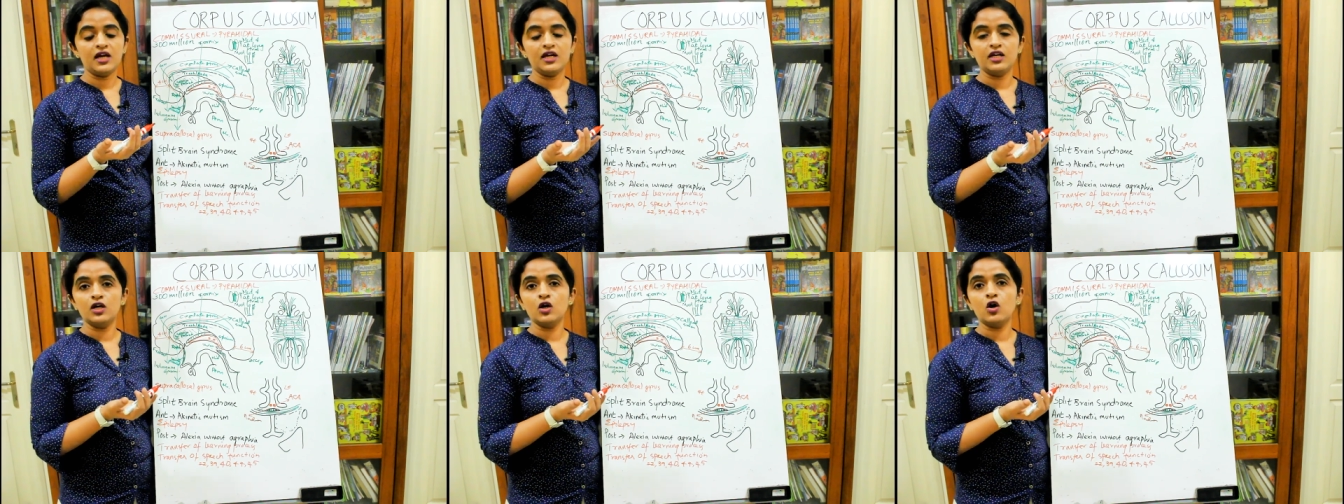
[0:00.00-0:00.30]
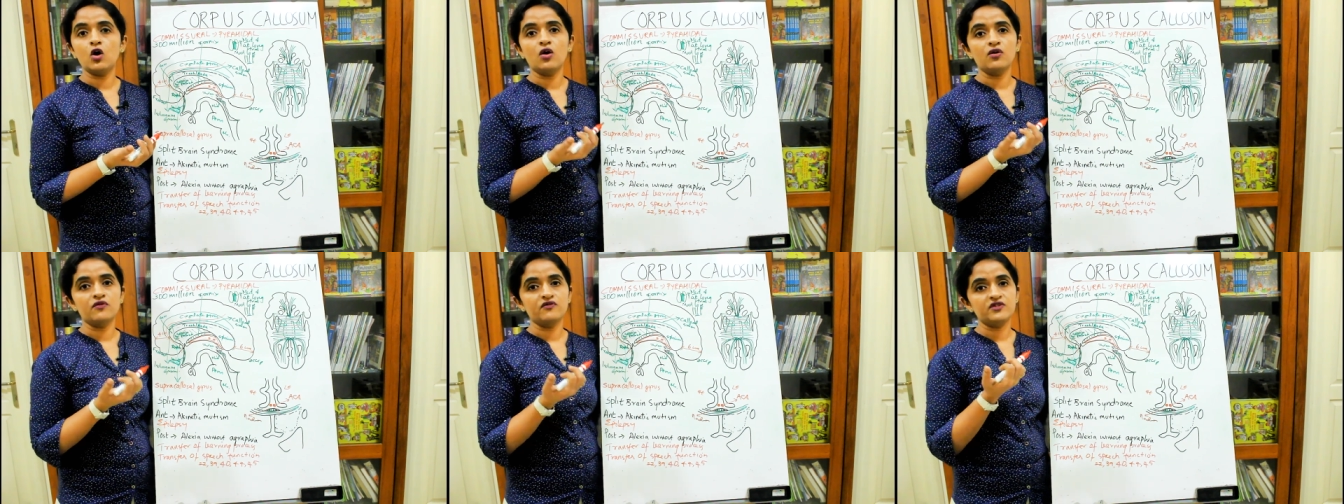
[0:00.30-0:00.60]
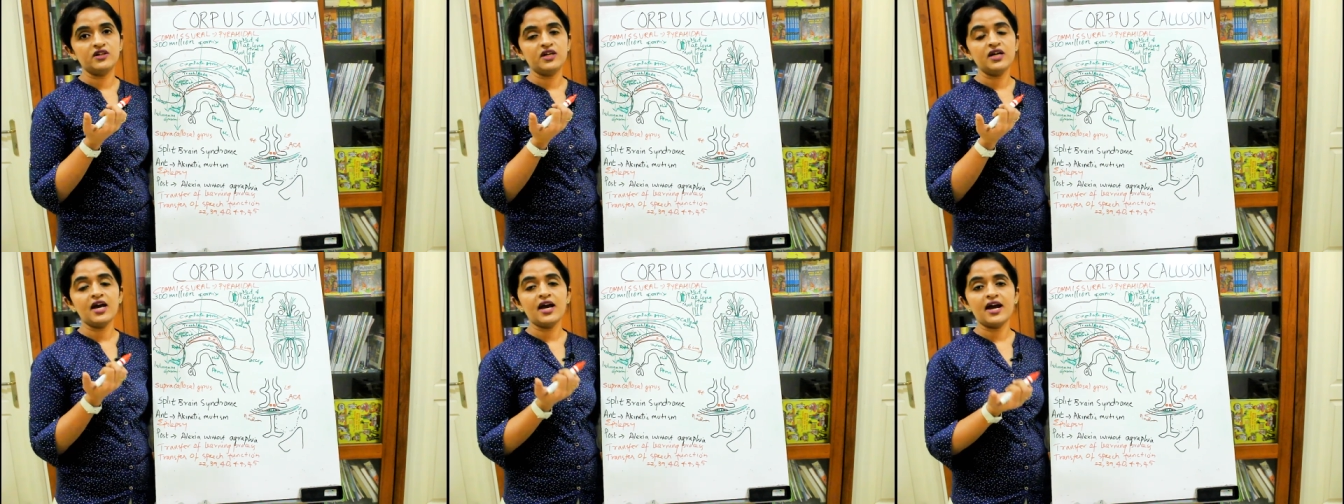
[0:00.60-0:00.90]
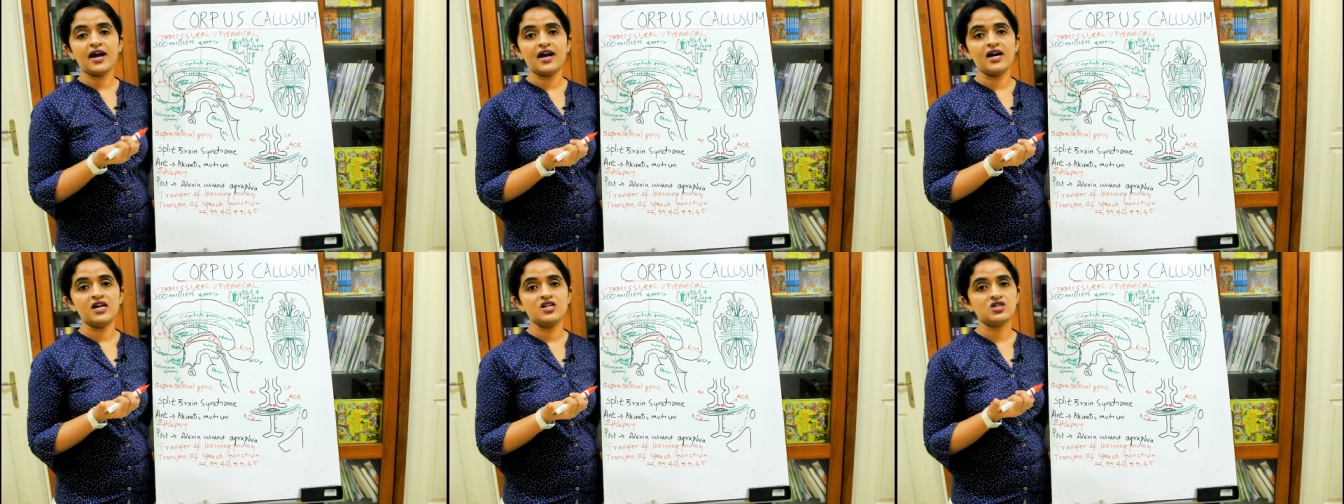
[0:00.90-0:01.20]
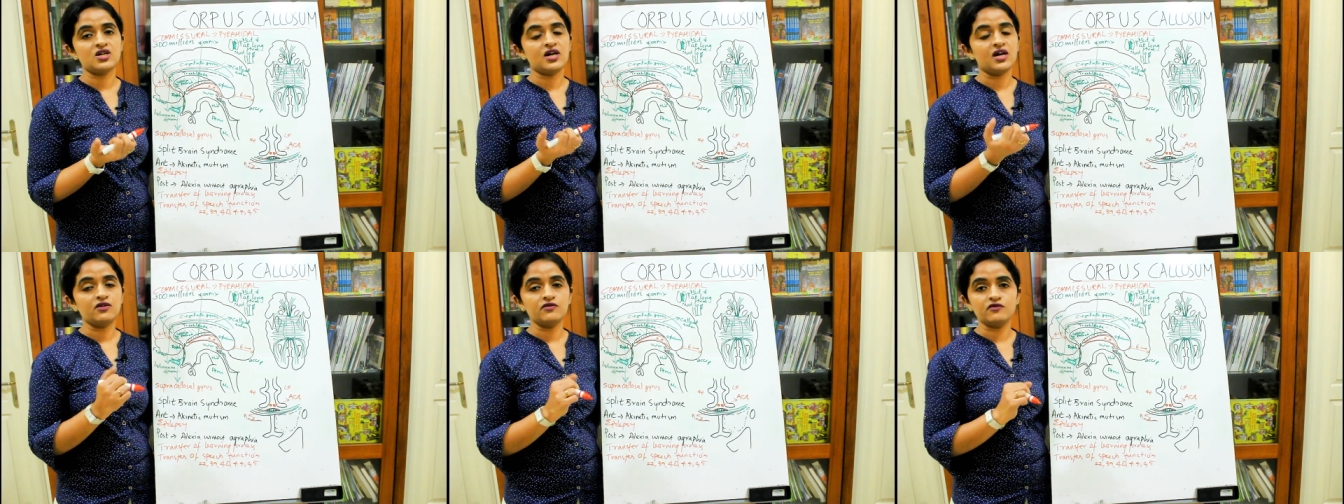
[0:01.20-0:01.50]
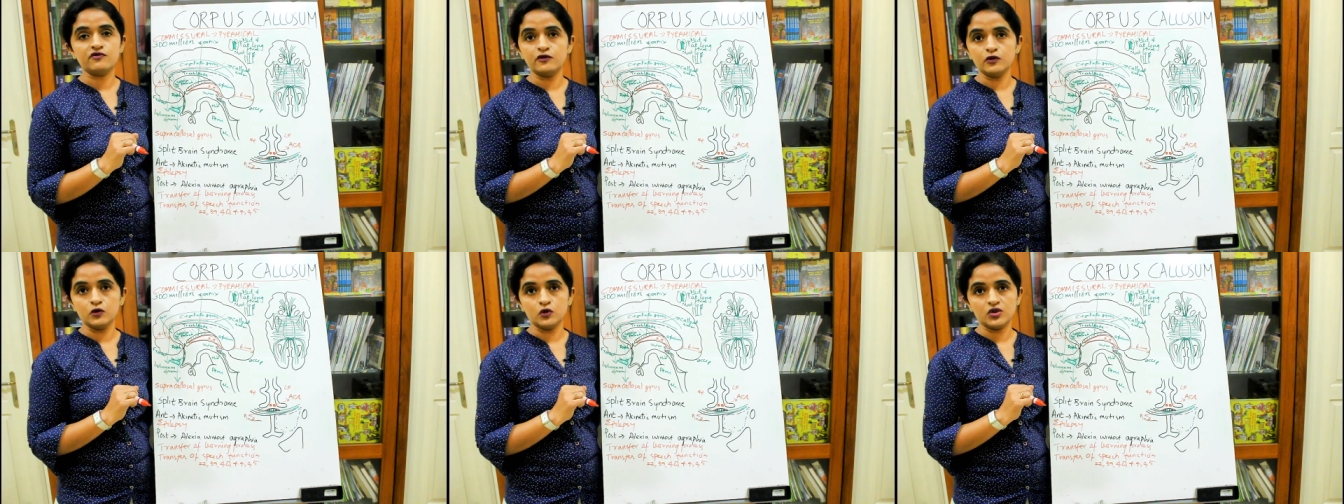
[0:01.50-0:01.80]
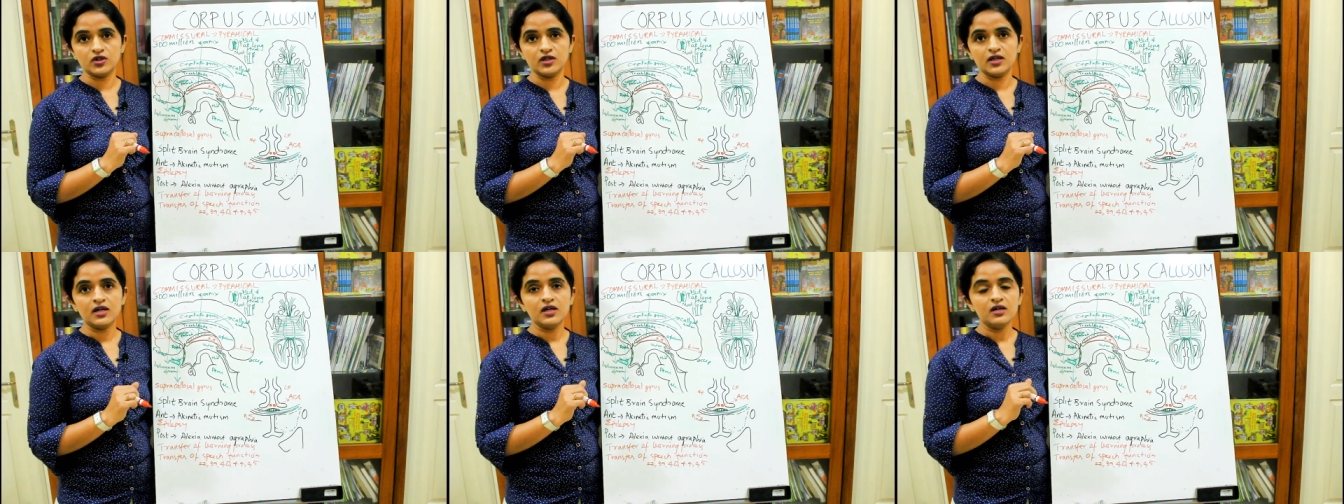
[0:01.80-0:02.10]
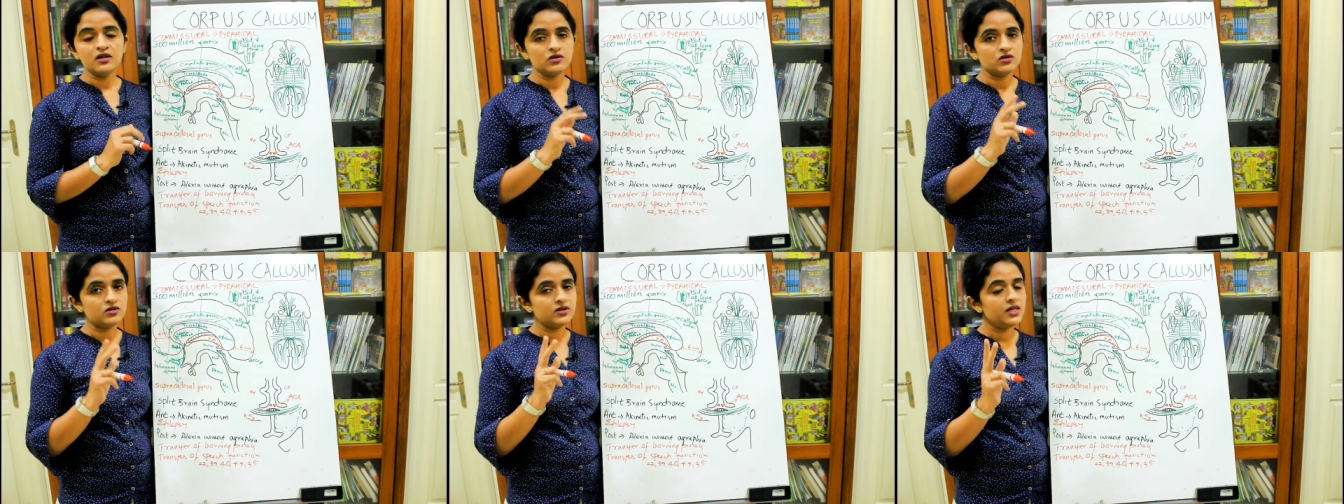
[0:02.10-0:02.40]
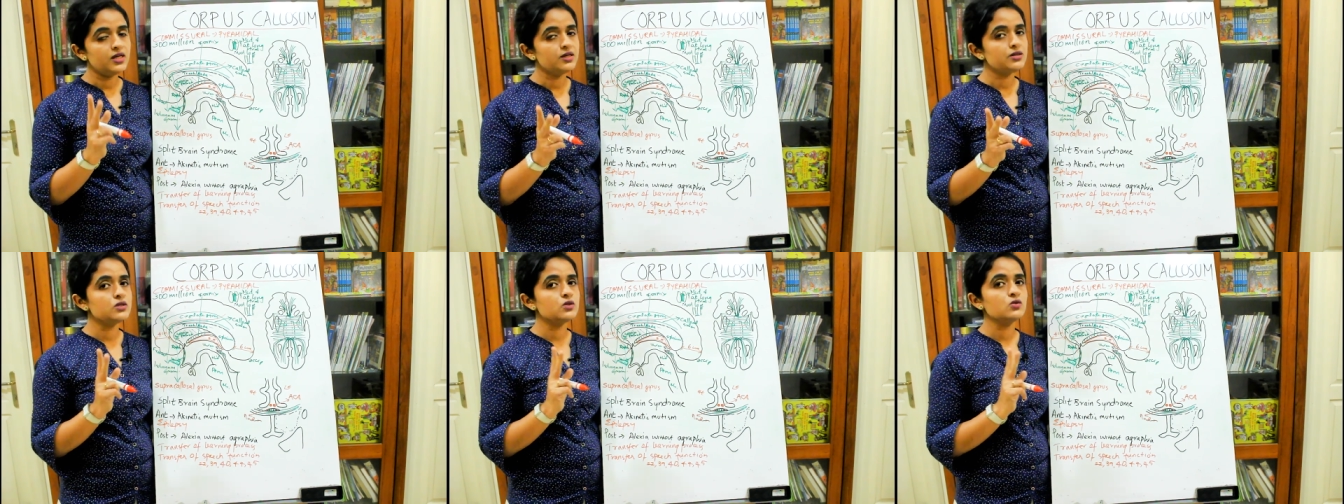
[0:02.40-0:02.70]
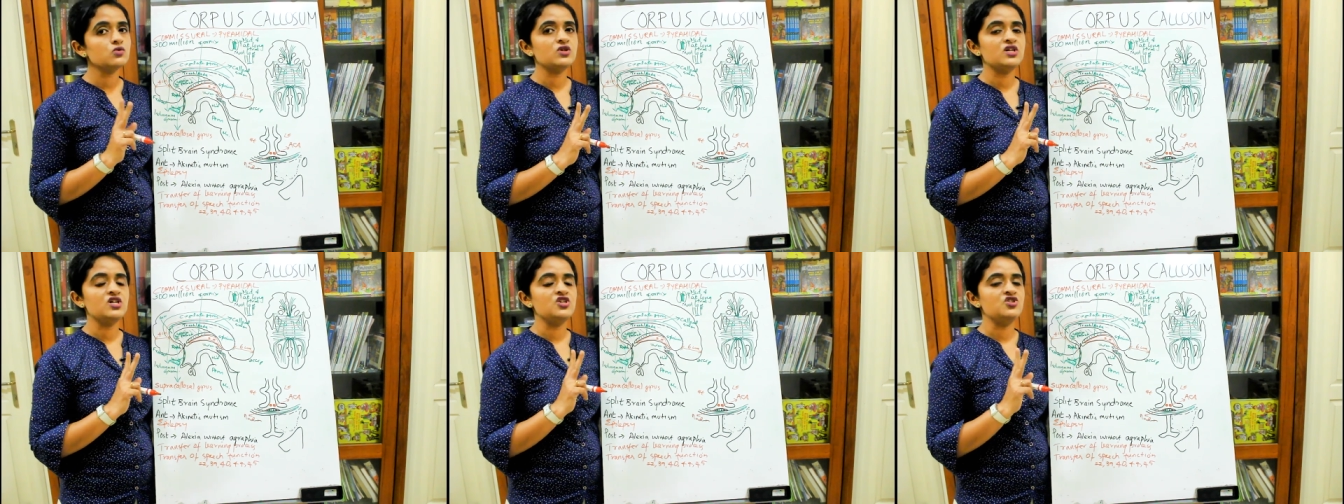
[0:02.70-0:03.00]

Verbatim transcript: area of the hand and foot. So these two